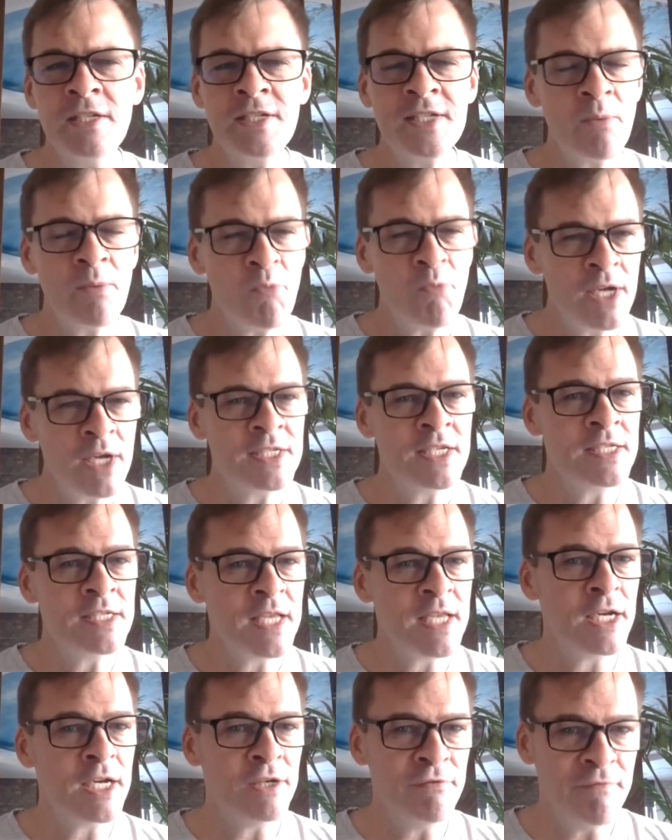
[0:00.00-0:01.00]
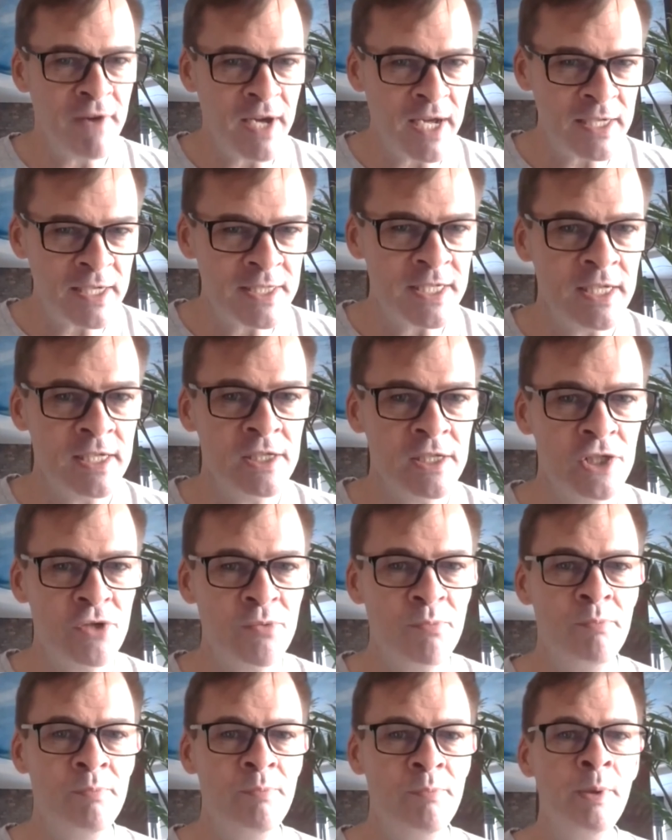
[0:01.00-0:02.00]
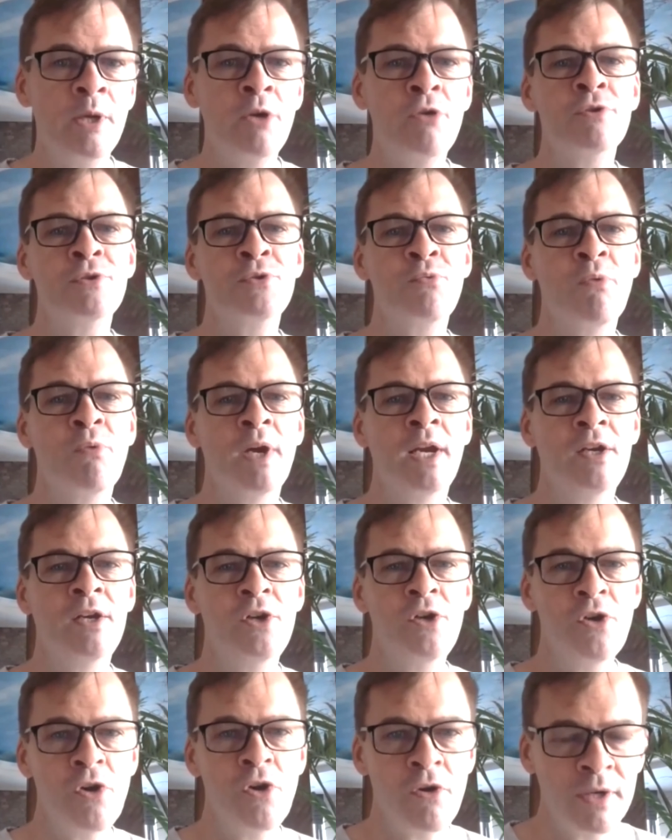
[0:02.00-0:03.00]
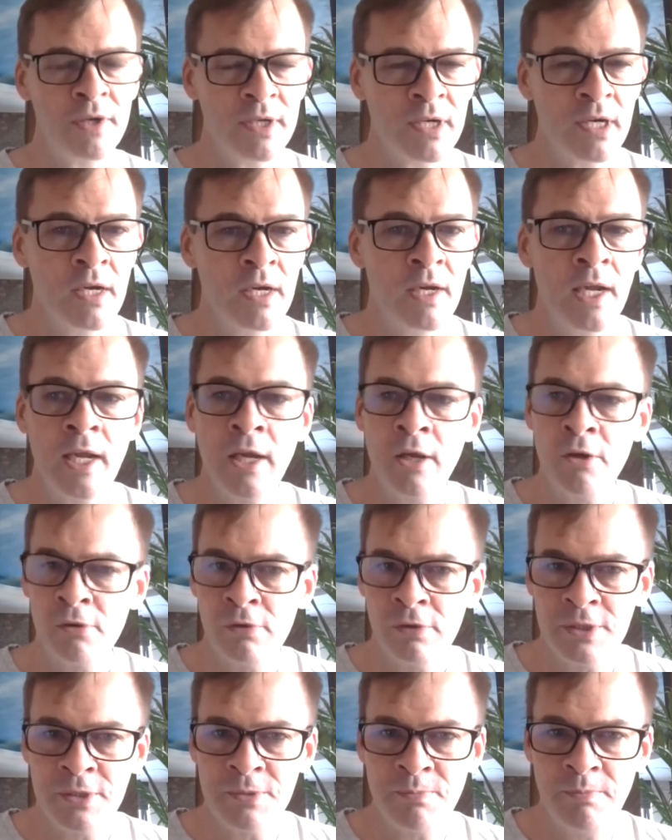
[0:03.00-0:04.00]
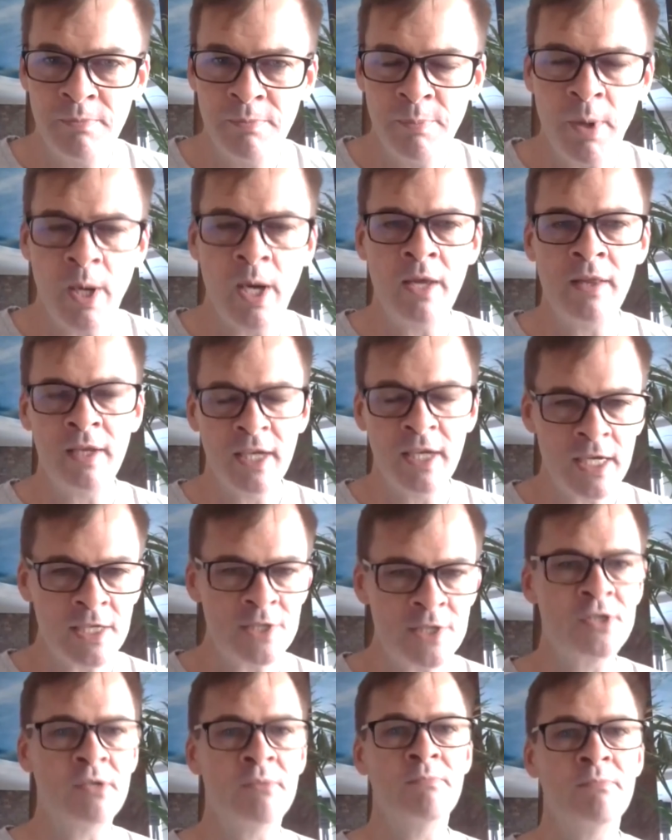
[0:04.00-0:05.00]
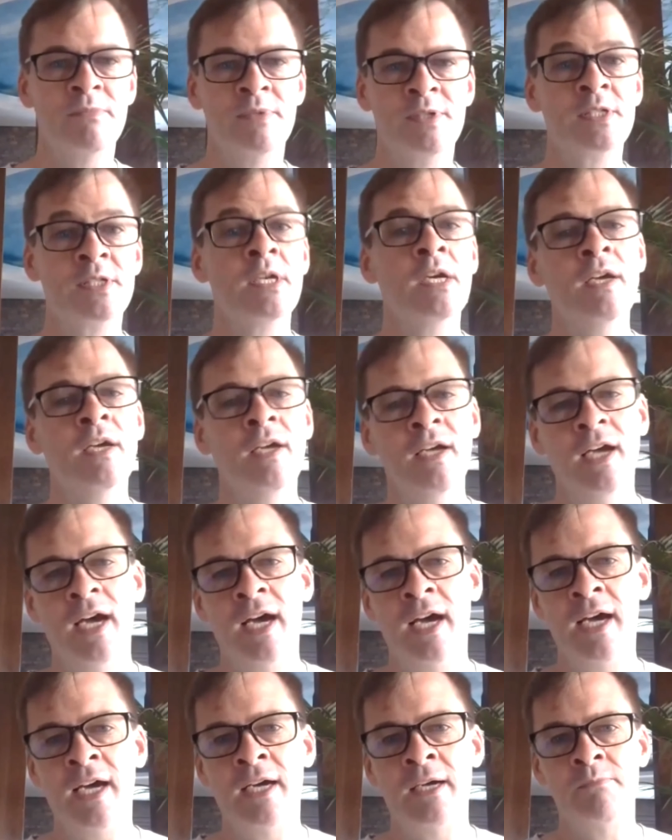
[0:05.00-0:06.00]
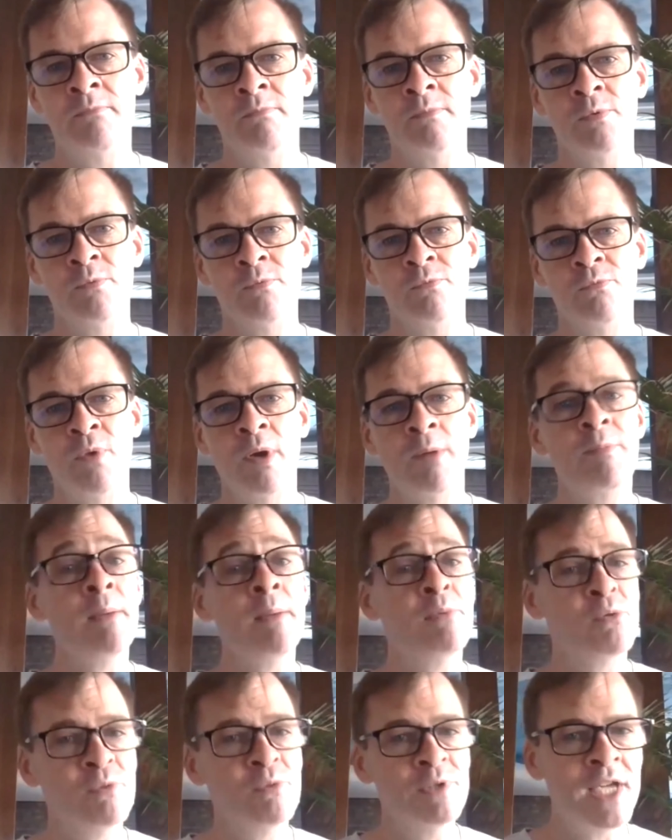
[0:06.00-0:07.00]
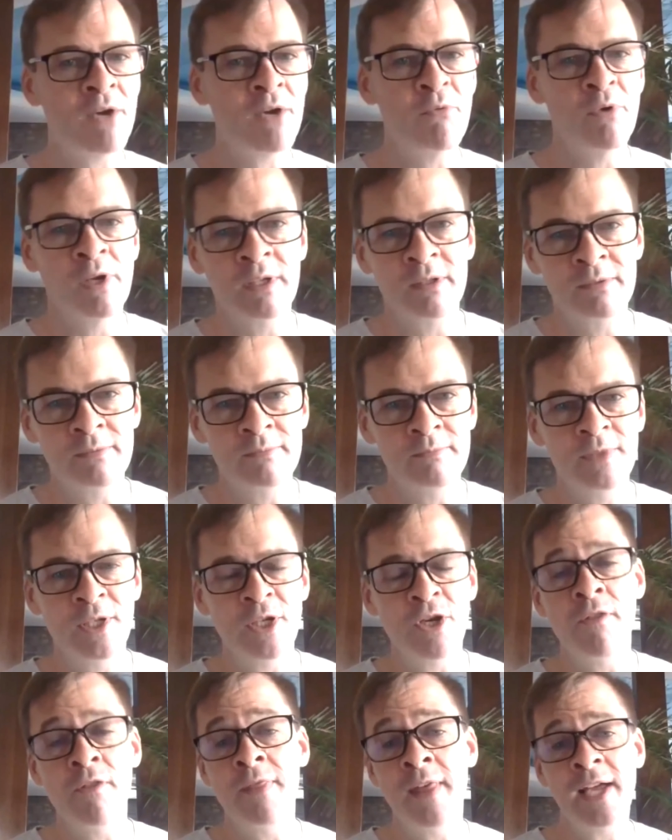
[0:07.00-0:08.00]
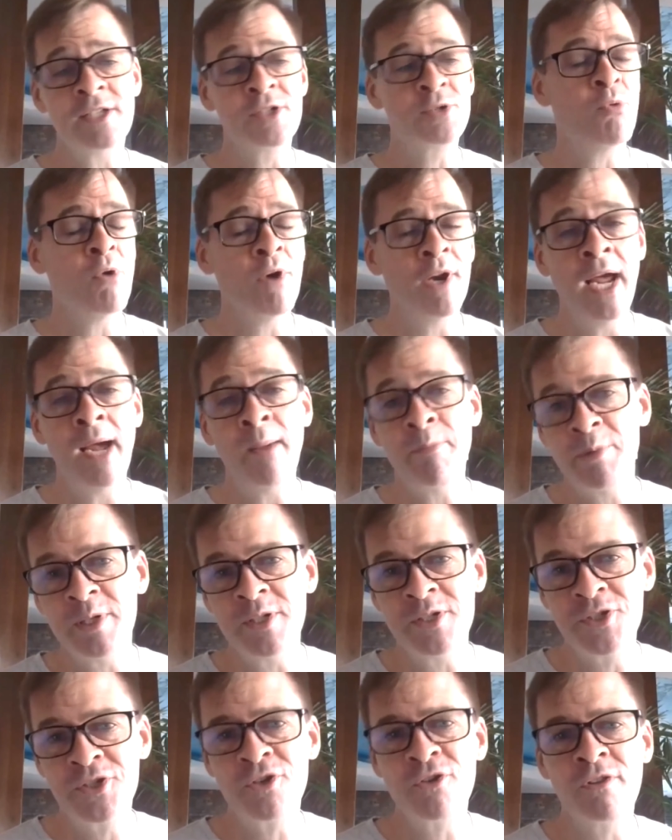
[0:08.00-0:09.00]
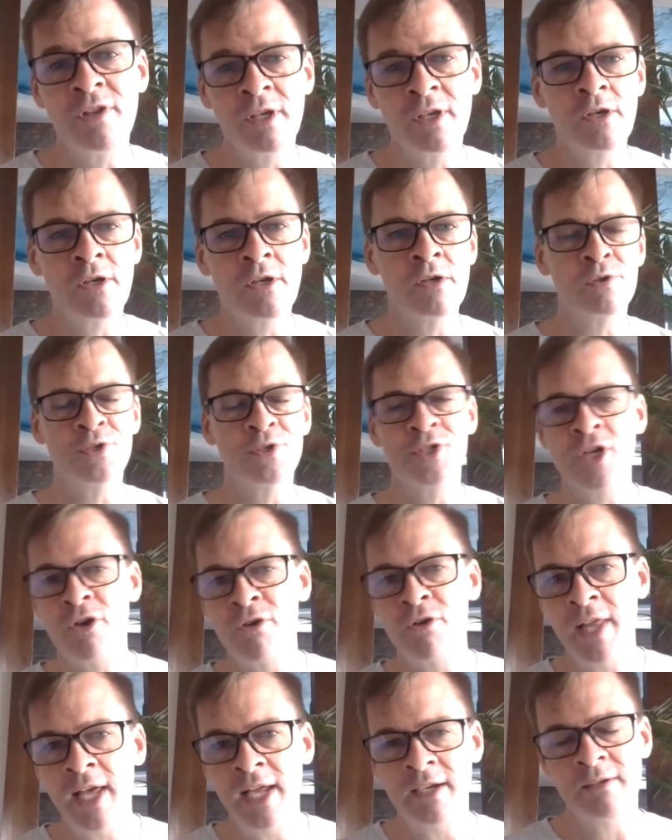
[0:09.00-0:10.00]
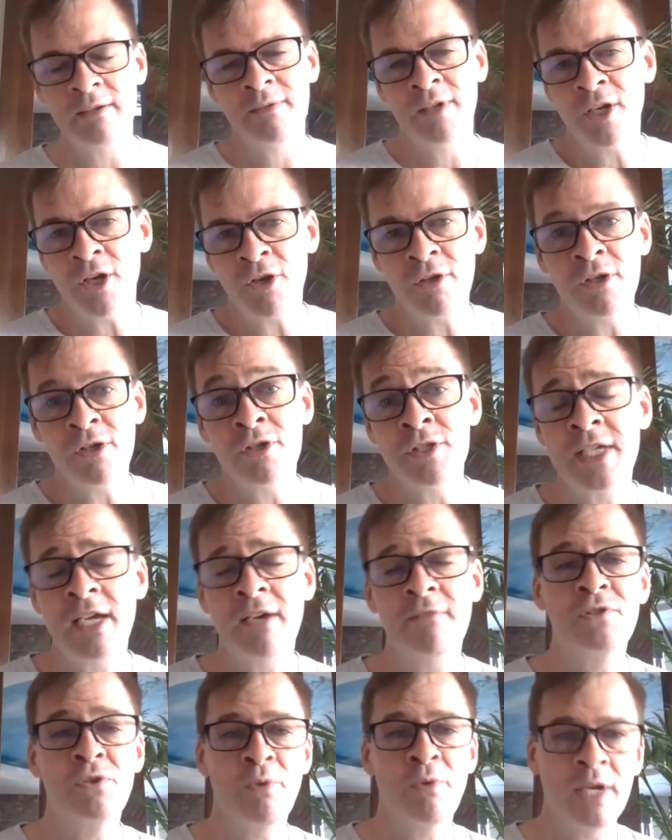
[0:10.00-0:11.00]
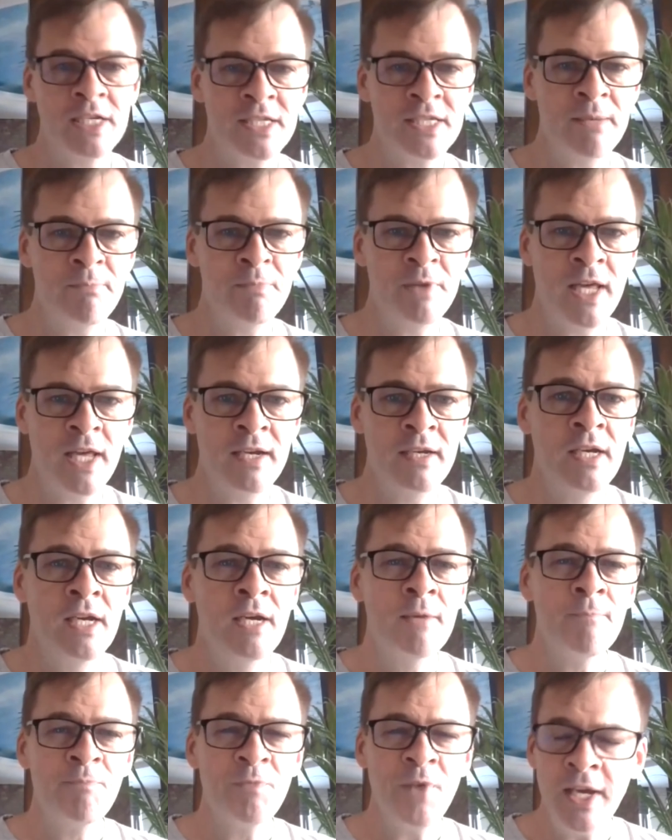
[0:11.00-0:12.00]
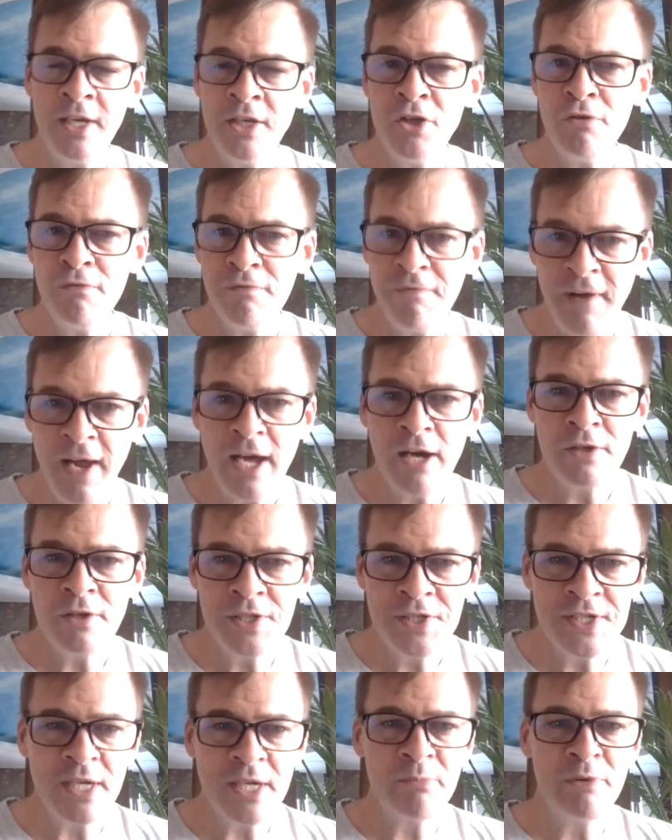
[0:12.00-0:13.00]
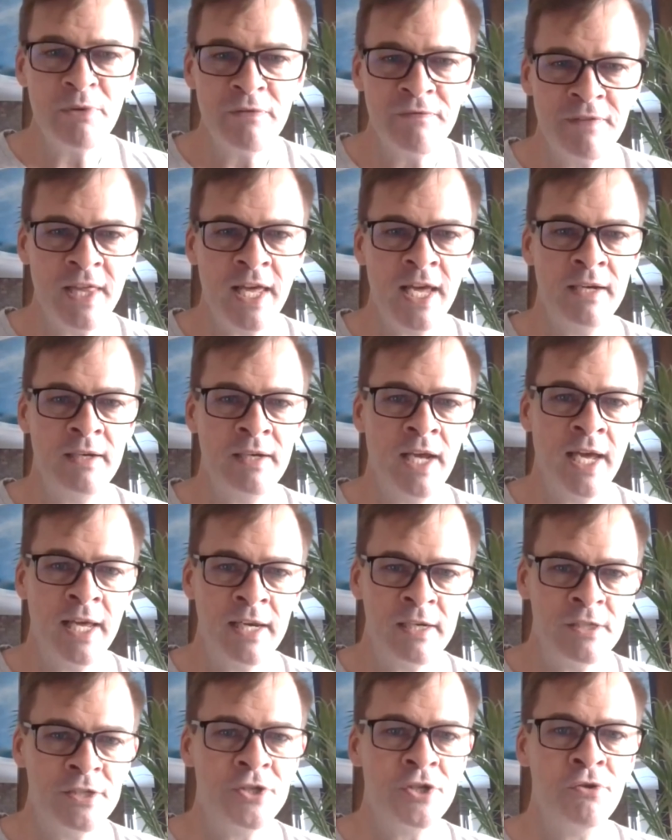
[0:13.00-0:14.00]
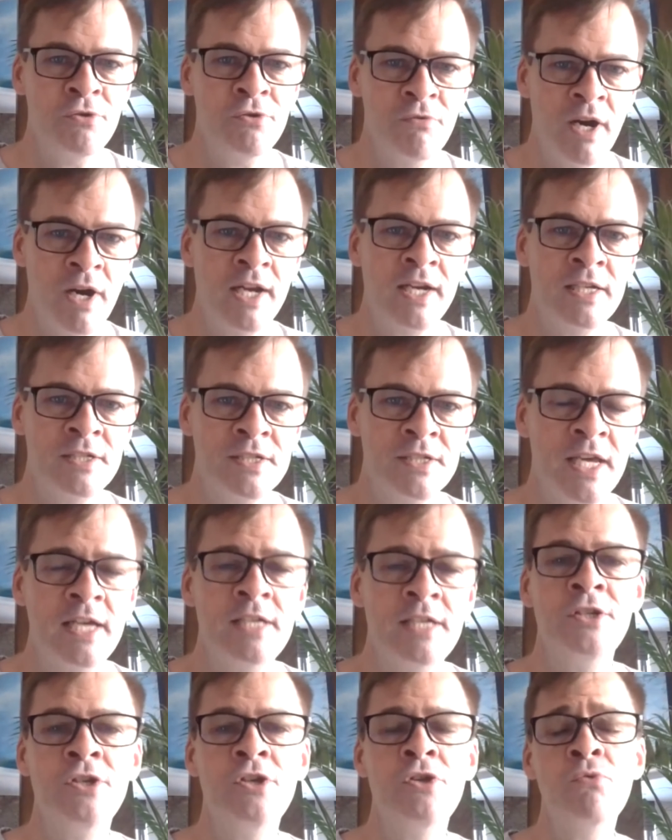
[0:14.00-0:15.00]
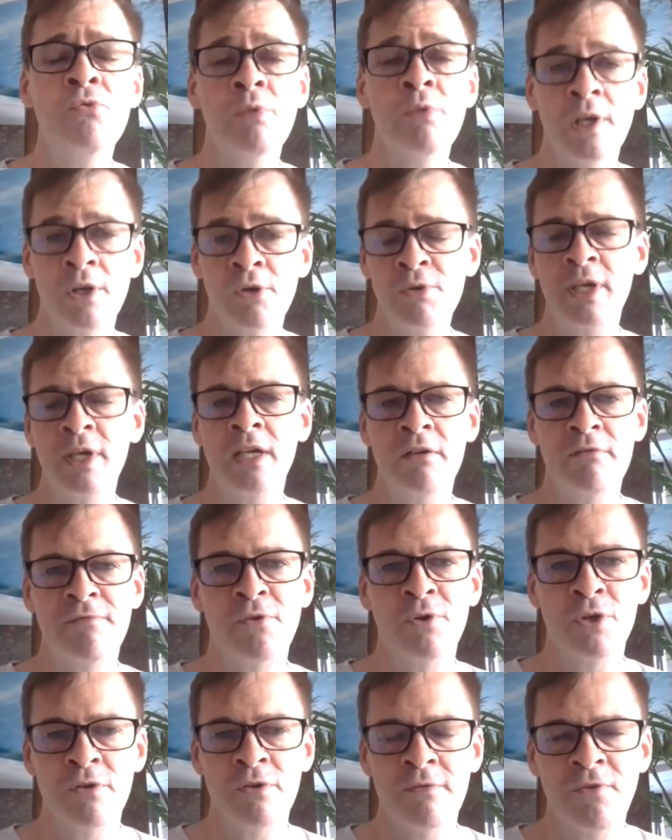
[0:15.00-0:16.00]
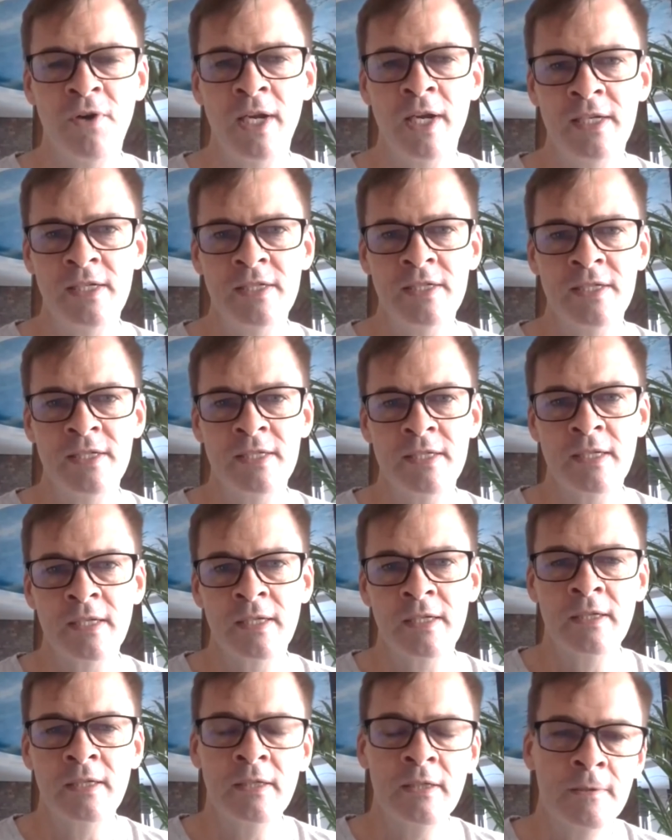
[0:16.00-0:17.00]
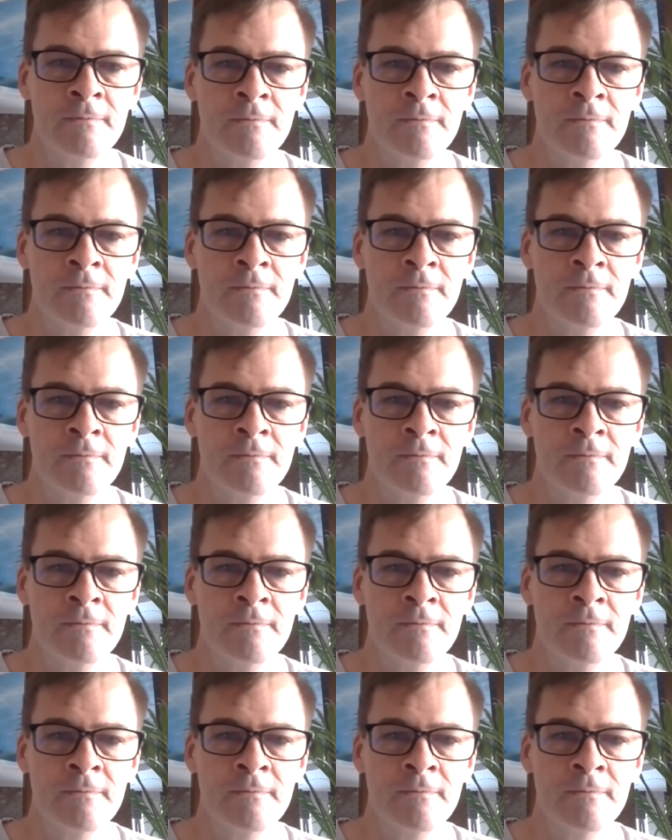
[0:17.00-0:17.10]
in some ways is an advantage because we're not held by the customs, where people would say, well, that's what happens to the girl, so that you just have to accept that. And you found some of that attitude, right, as you were looking for your friends.